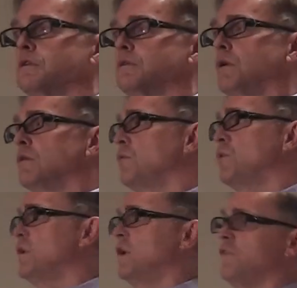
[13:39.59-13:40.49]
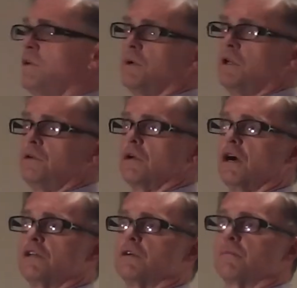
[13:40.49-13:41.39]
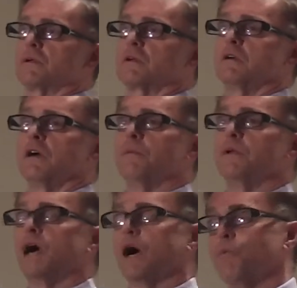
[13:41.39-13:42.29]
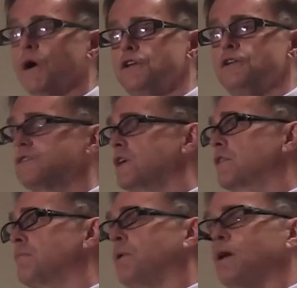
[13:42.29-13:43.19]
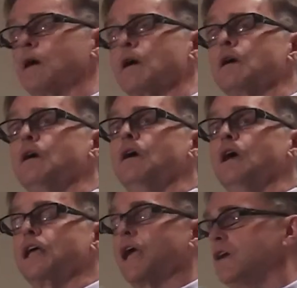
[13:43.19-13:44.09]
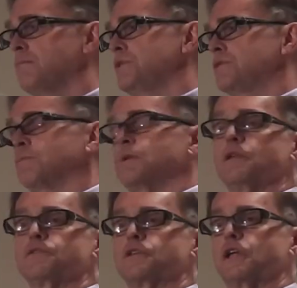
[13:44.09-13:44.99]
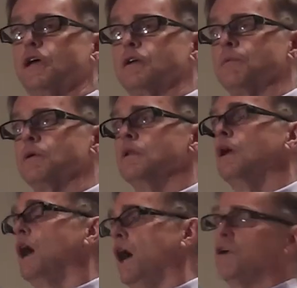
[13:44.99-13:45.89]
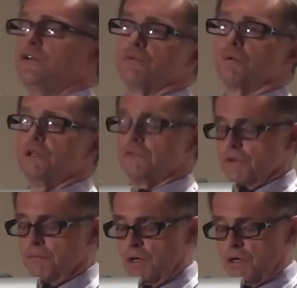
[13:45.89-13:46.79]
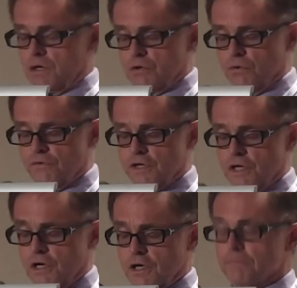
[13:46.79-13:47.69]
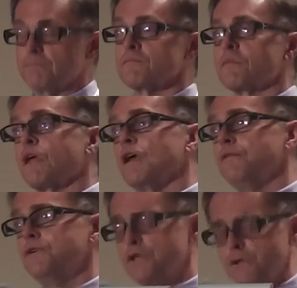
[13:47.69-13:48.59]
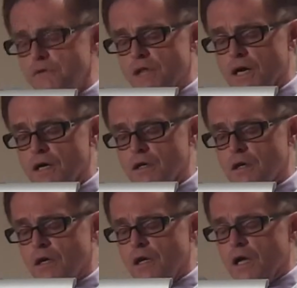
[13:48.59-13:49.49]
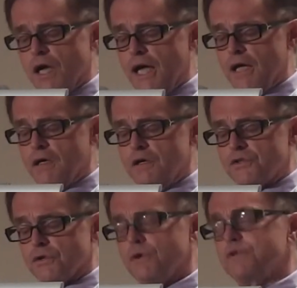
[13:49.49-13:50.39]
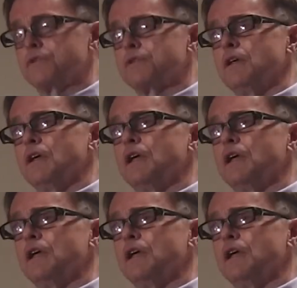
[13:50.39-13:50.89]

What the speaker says: Well, we wouldn't have anybody doing high jumping. I mean, where do you set the bar? Can it be something that's attainable? How do you raise the bar over time? If you do that, and so it's